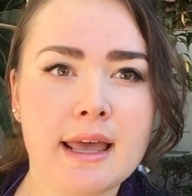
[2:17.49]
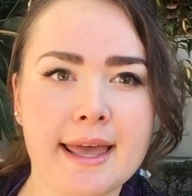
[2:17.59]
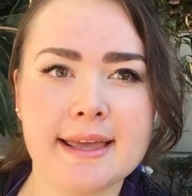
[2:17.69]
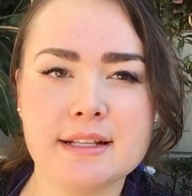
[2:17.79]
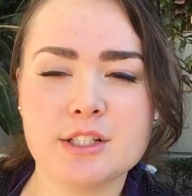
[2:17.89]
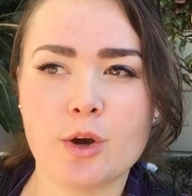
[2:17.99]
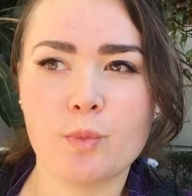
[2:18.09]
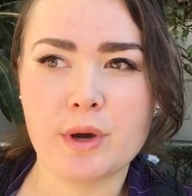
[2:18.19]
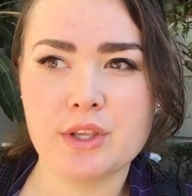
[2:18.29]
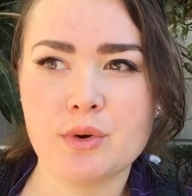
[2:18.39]
And
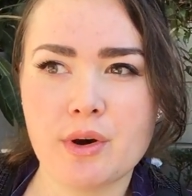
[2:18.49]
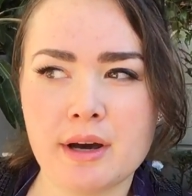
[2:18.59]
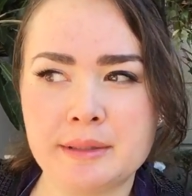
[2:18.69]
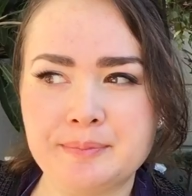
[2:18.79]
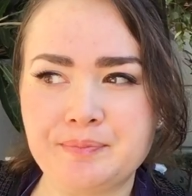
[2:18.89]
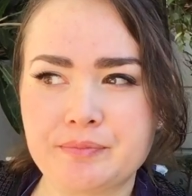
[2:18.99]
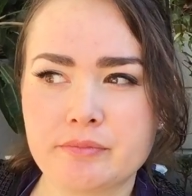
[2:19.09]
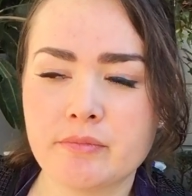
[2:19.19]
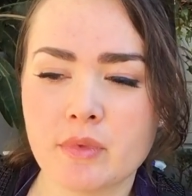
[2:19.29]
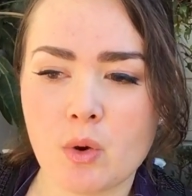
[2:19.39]
when you
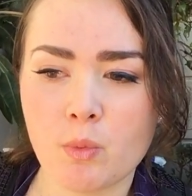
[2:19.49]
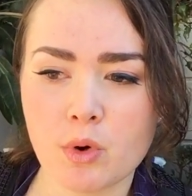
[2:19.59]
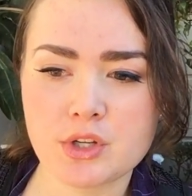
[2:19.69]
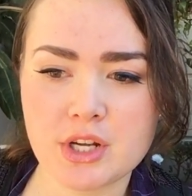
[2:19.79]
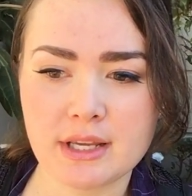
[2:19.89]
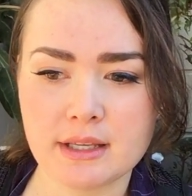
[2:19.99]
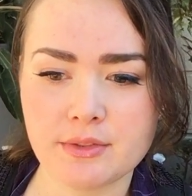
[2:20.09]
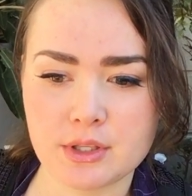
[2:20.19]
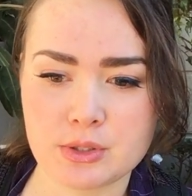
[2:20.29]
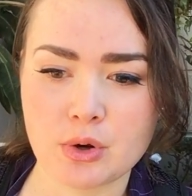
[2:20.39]
are watching
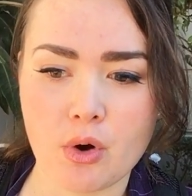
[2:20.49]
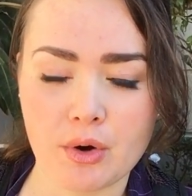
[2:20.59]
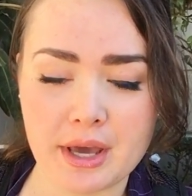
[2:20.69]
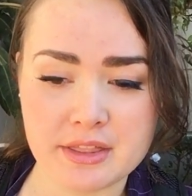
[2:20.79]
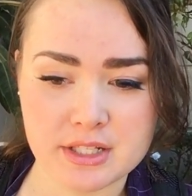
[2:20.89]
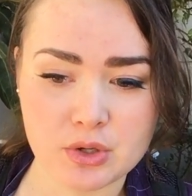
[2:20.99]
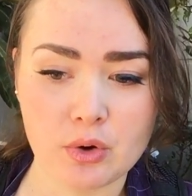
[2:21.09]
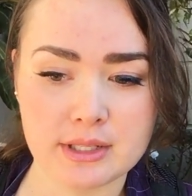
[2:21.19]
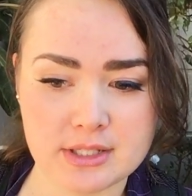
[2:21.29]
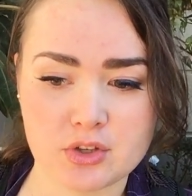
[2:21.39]
this dog, and this
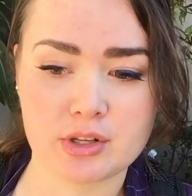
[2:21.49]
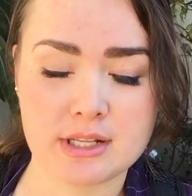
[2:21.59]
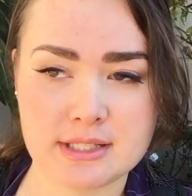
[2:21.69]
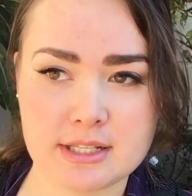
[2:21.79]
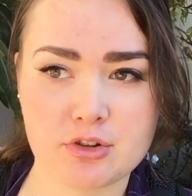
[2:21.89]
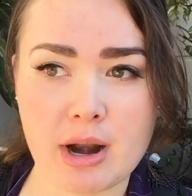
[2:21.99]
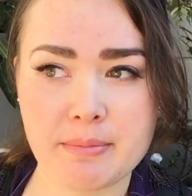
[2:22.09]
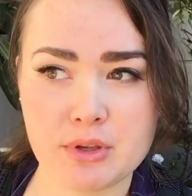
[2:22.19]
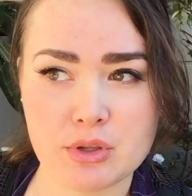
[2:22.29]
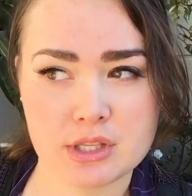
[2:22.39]
dog is
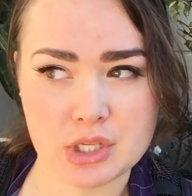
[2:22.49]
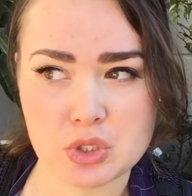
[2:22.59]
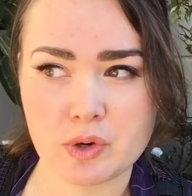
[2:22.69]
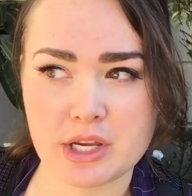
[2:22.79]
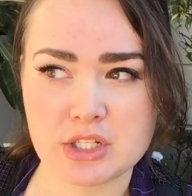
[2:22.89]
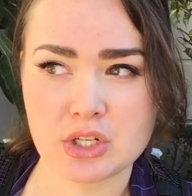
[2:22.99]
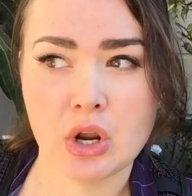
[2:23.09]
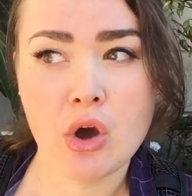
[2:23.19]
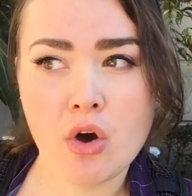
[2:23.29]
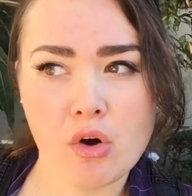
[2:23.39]
describing you the situation
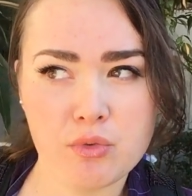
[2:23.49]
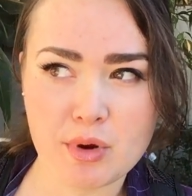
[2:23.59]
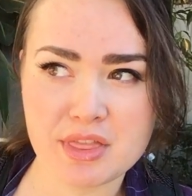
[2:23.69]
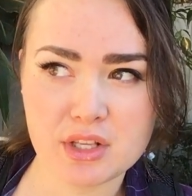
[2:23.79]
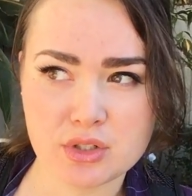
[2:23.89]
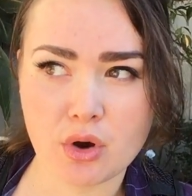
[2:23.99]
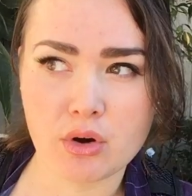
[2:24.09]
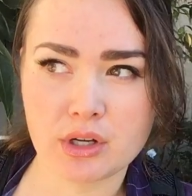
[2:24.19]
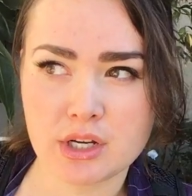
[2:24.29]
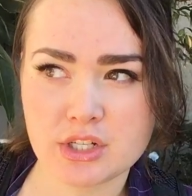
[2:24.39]
of when the
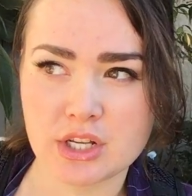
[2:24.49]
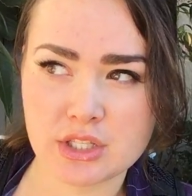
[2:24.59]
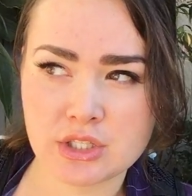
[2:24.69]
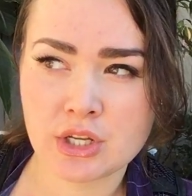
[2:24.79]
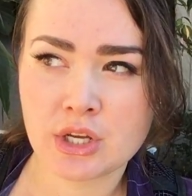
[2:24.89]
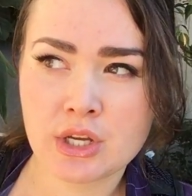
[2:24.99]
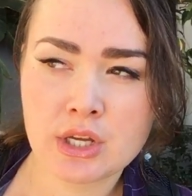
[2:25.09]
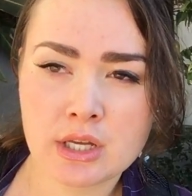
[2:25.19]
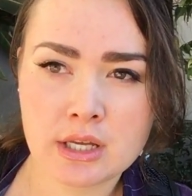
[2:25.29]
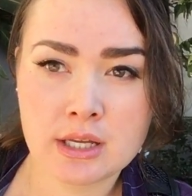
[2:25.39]
dog
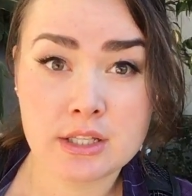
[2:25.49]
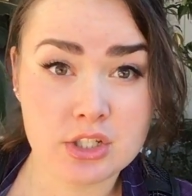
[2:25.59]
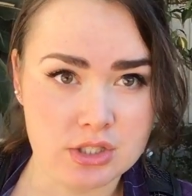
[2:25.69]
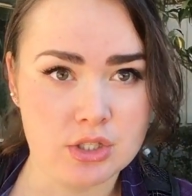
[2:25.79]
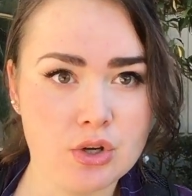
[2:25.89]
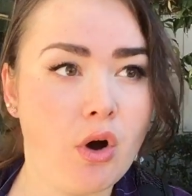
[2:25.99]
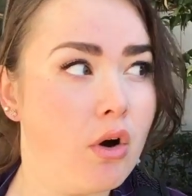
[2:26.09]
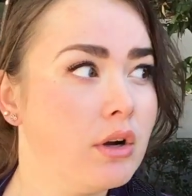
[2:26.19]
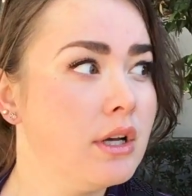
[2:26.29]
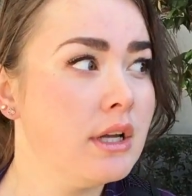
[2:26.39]
just a
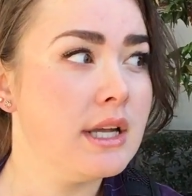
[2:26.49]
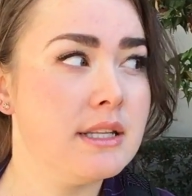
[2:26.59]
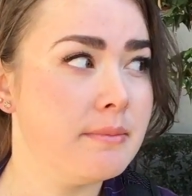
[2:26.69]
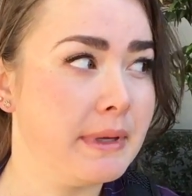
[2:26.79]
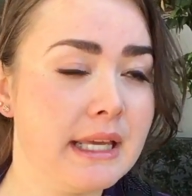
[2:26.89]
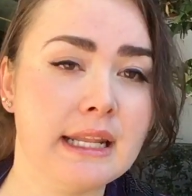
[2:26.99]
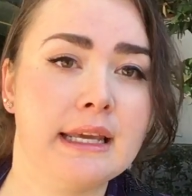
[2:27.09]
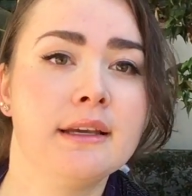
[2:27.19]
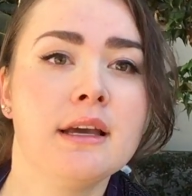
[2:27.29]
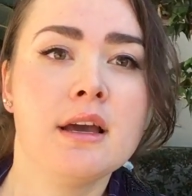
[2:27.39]
dog in the
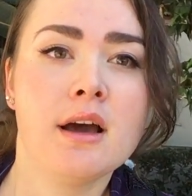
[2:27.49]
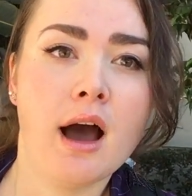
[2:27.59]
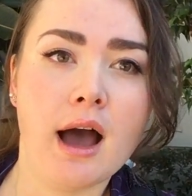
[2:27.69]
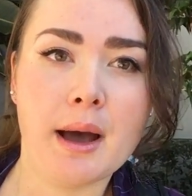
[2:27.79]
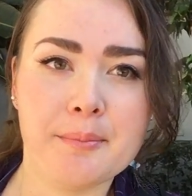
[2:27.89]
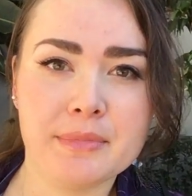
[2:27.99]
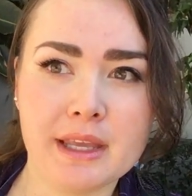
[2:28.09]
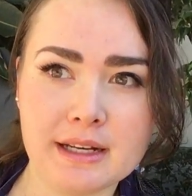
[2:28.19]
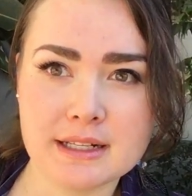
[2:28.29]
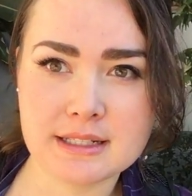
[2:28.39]
beginning,
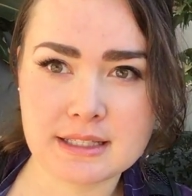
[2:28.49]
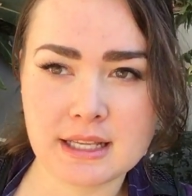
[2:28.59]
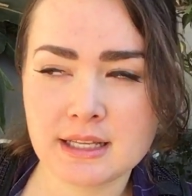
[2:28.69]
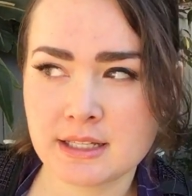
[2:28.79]
it is